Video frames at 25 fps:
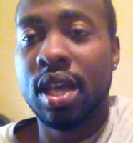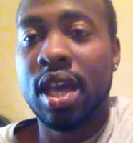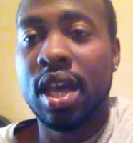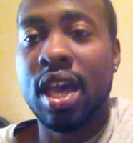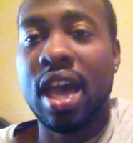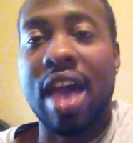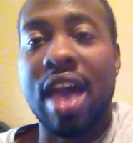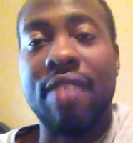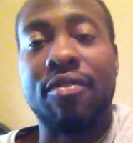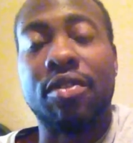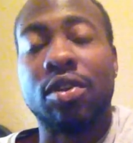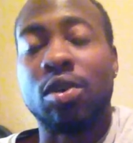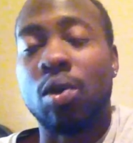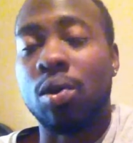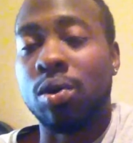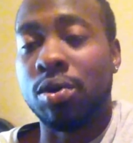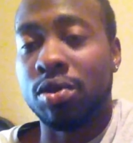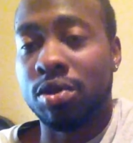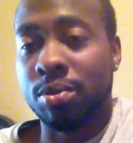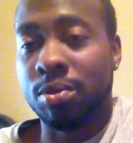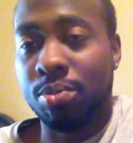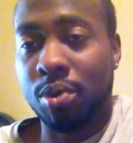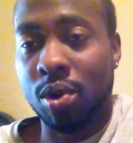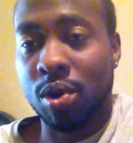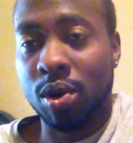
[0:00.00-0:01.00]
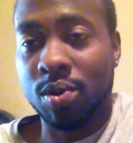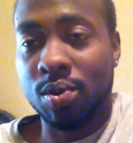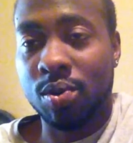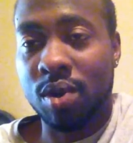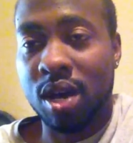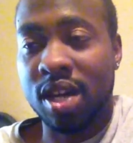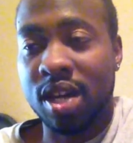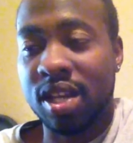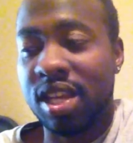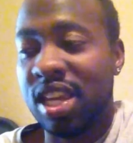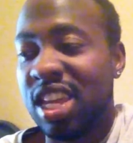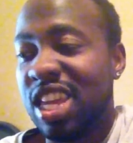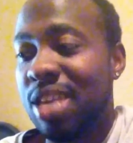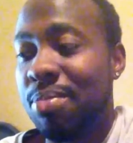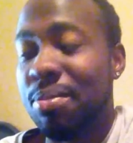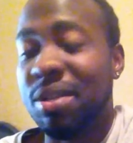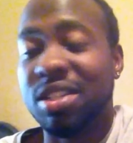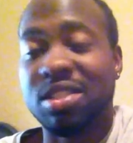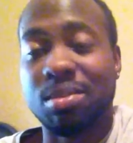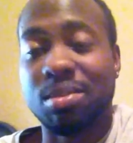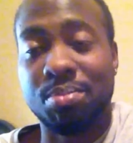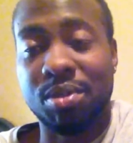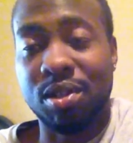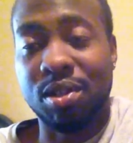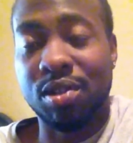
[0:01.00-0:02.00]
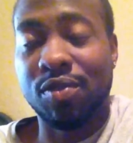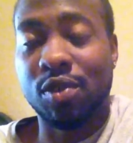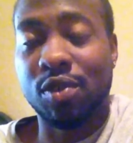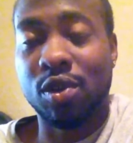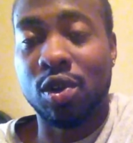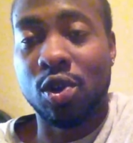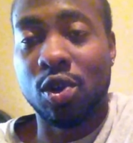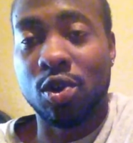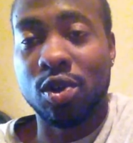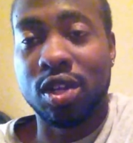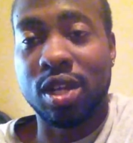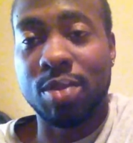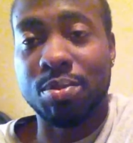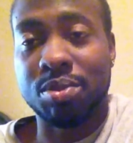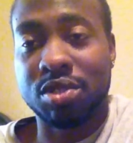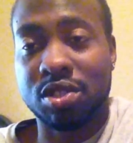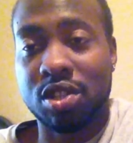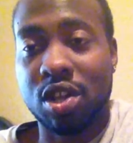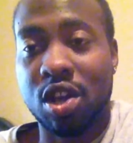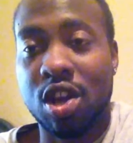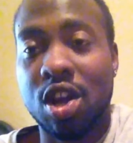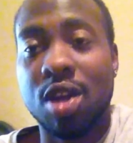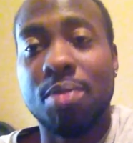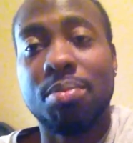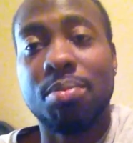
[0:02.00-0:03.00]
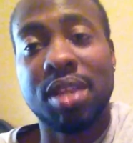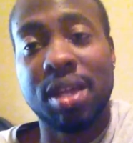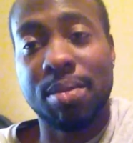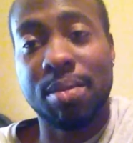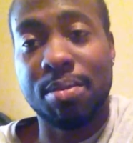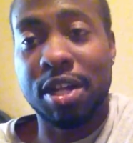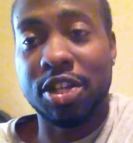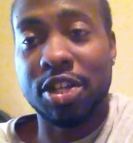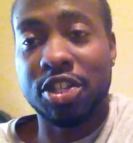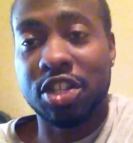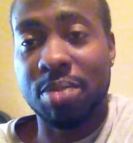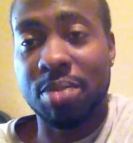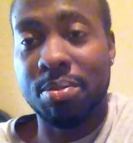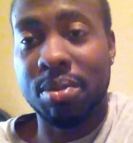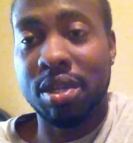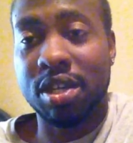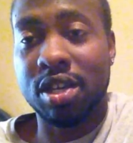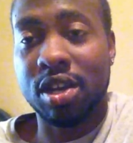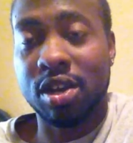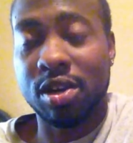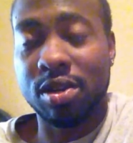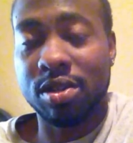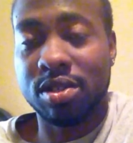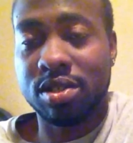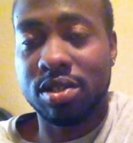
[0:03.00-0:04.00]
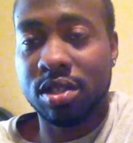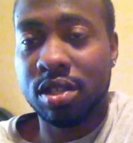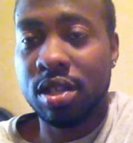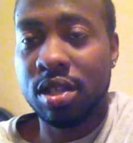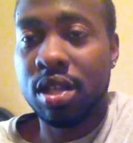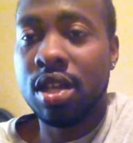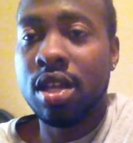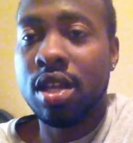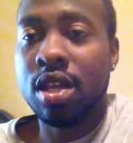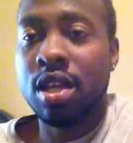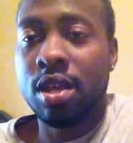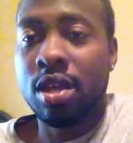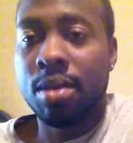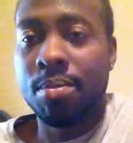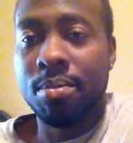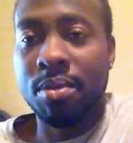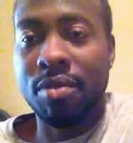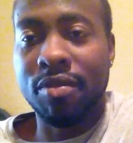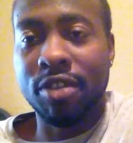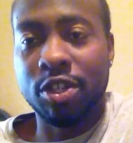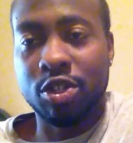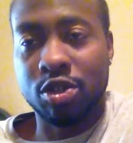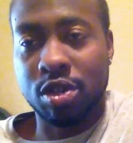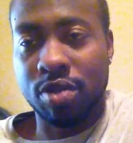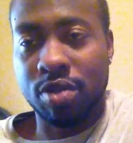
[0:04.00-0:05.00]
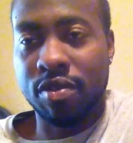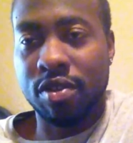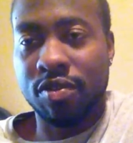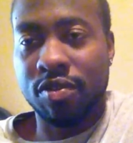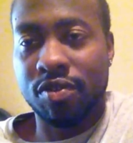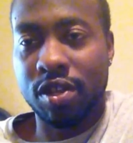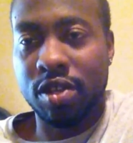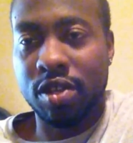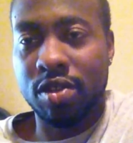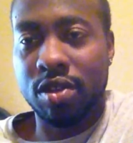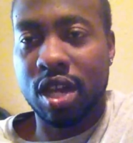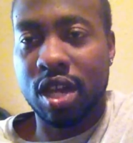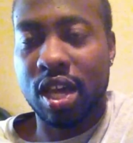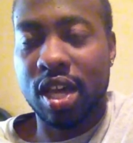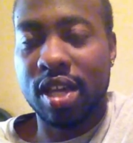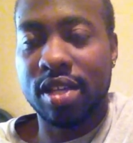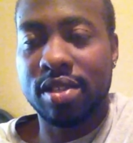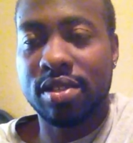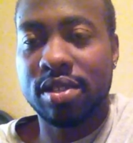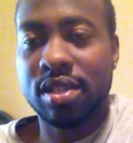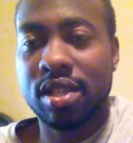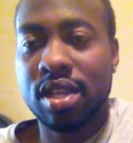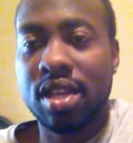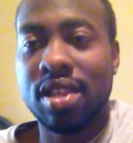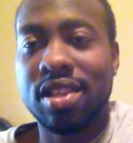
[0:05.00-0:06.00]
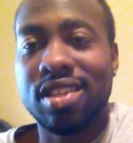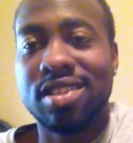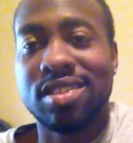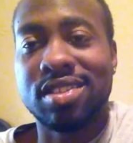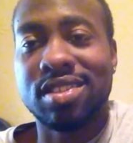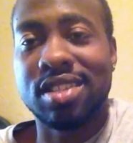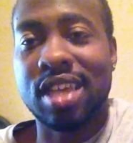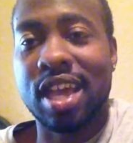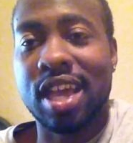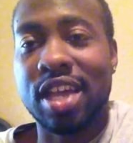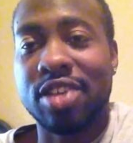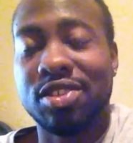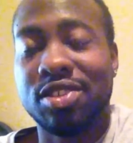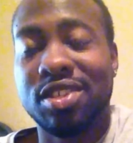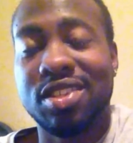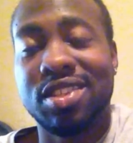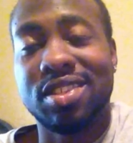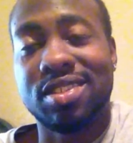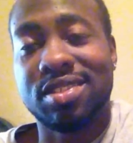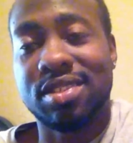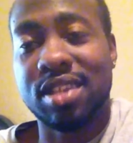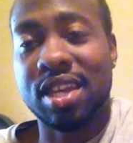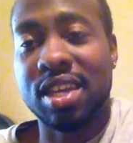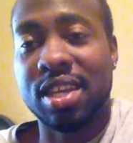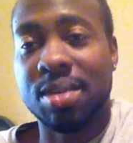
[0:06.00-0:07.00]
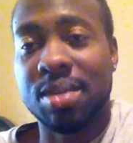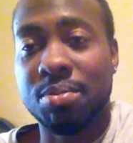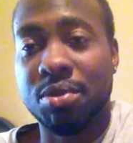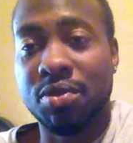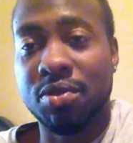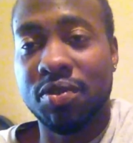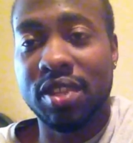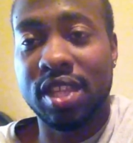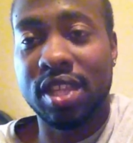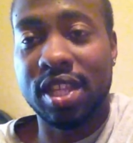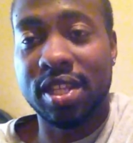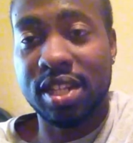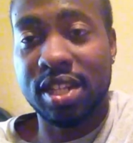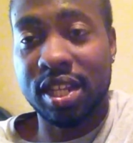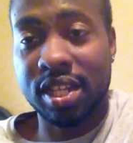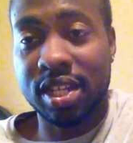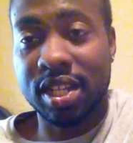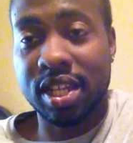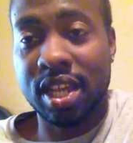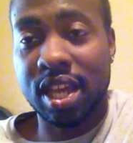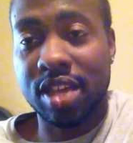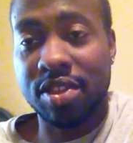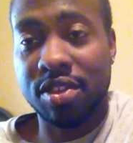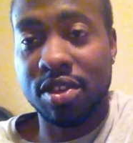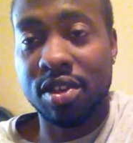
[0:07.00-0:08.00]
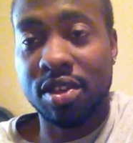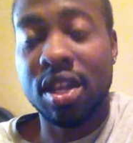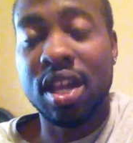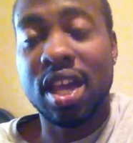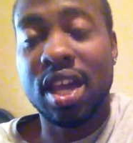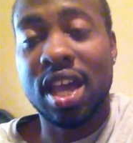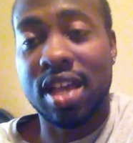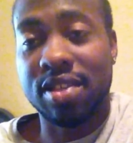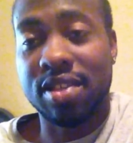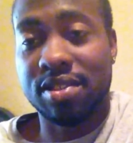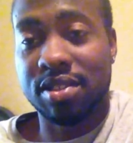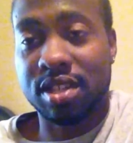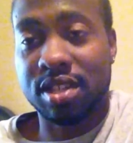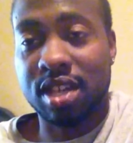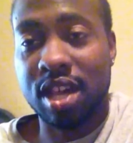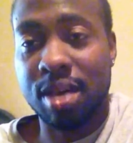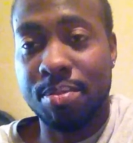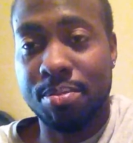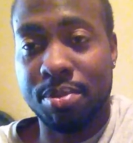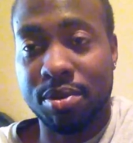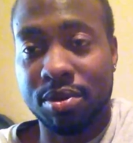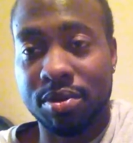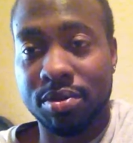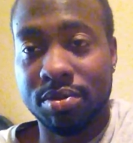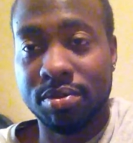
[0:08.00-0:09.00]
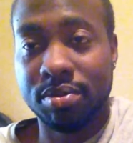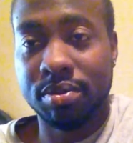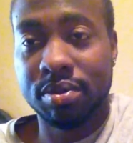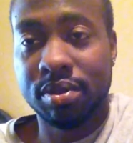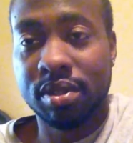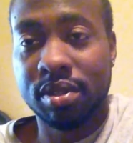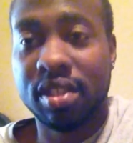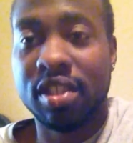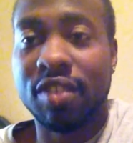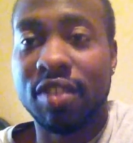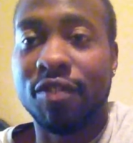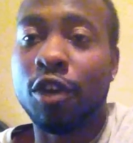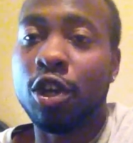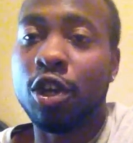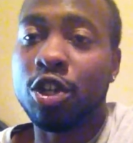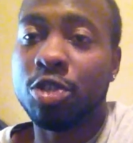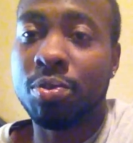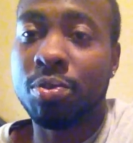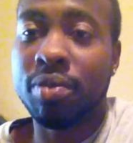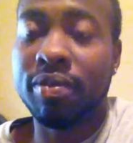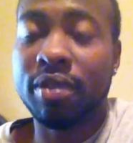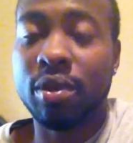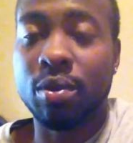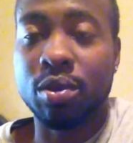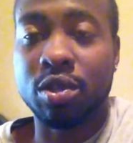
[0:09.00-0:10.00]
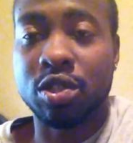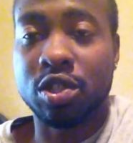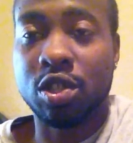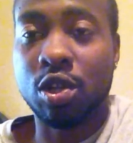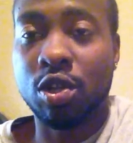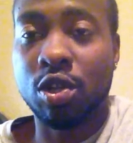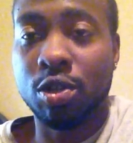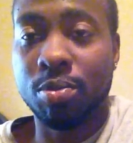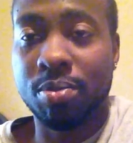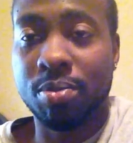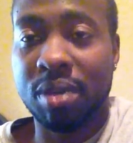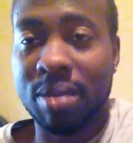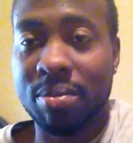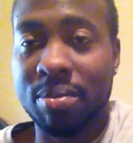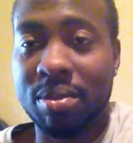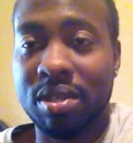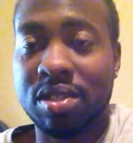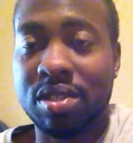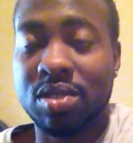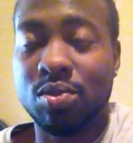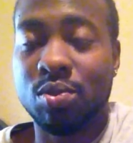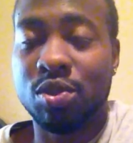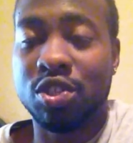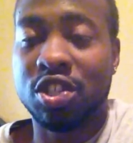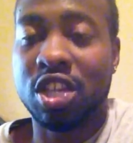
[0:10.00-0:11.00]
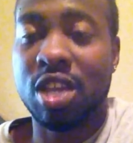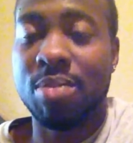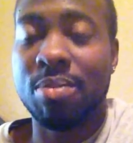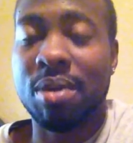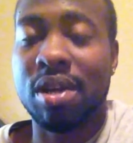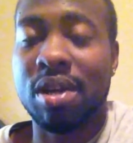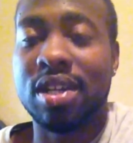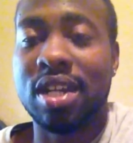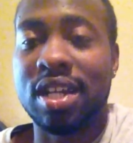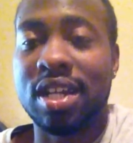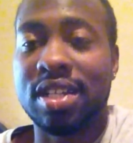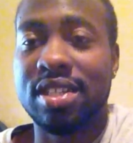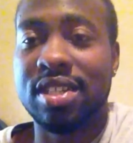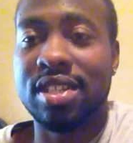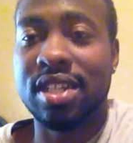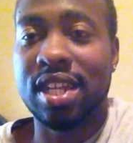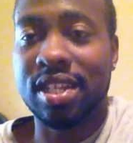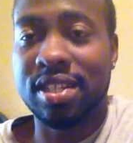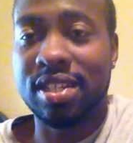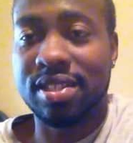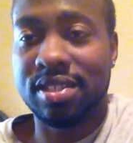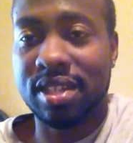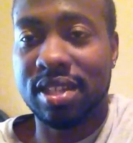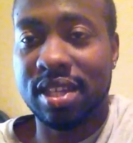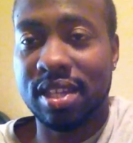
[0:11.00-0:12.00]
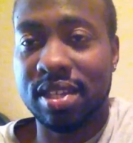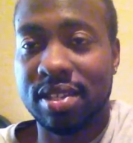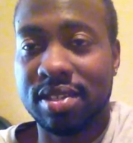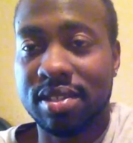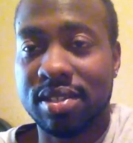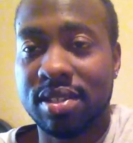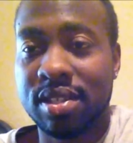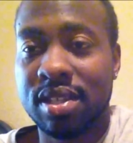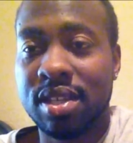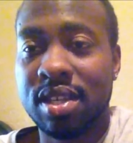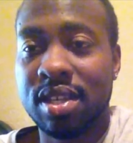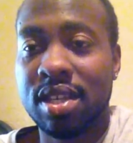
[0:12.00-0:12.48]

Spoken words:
After going to the boardwalk, he meets a beautiful girl named Star, played by Jamie Gertz. Movie trivia for you guys. This is actually the second movie they did together as a couple. The first movie was Solar Babies, which came out in 1986.